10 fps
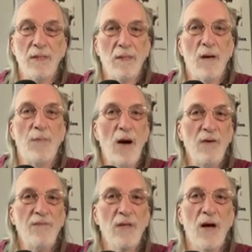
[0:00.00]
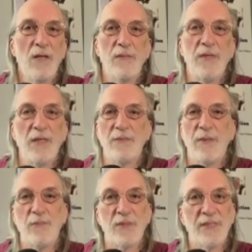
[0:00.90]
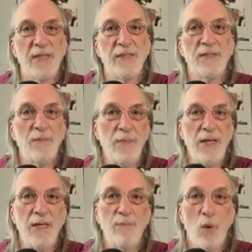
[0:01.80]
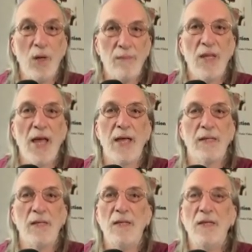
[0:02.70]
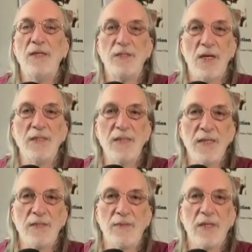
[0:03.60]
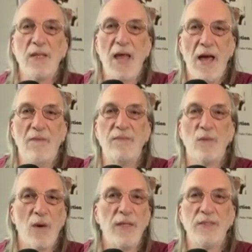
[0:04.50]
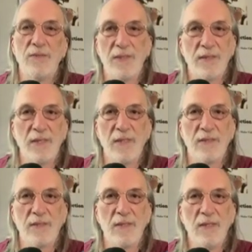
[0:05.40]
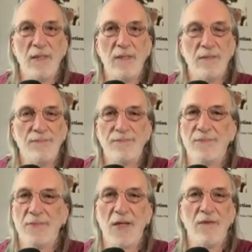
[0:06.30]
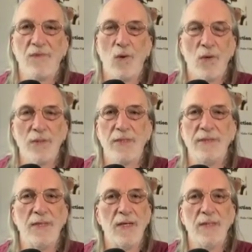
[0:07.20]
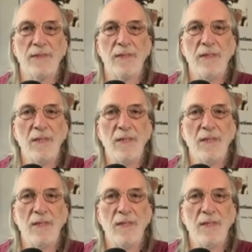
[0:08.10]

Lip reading: A powerful argument has been presented to me, point blank. Does Israel have the right to exist? Of course it does.